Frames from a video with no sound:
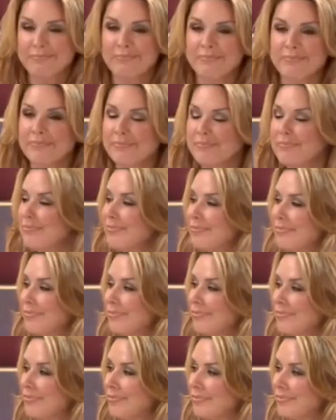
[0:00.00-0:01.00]
as well, I've never
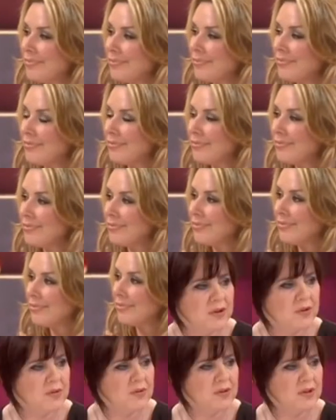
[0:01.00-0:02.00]
understood women
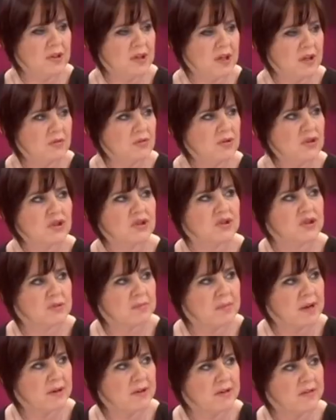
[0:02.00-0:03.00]
who, you know, just
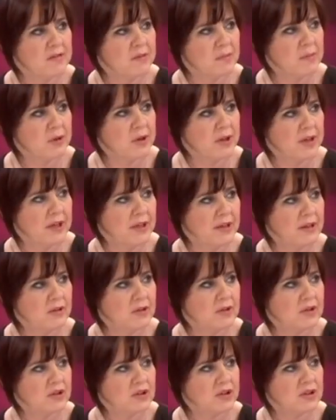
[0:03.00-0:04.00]
marry for money
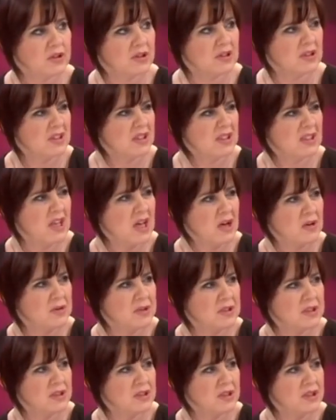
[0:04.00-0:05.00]
or just because he's
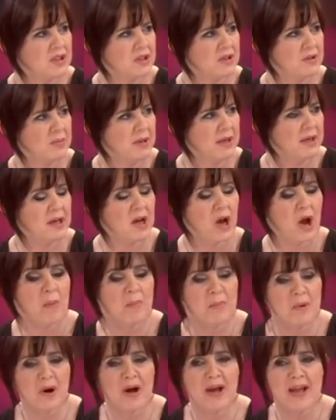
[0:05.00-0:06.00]
loaded, you know what I mean?
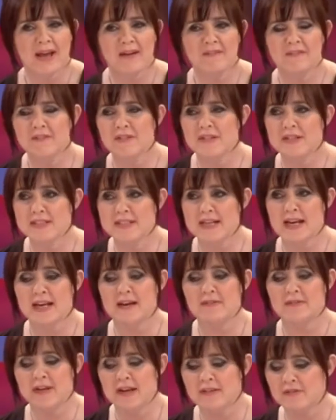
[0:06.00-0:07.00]
But I have to say,
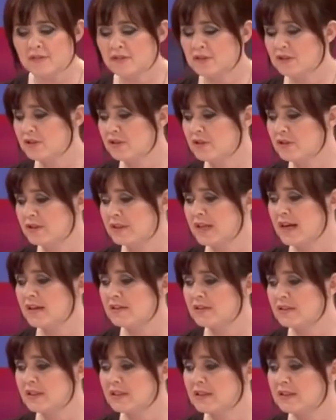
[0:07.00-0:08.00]
I've never understood that
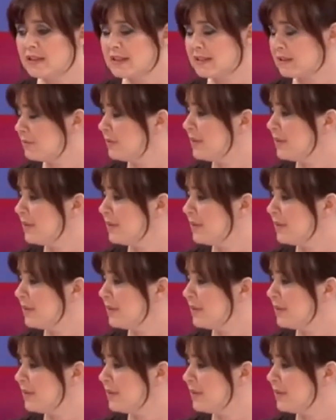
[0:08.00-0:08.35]
until last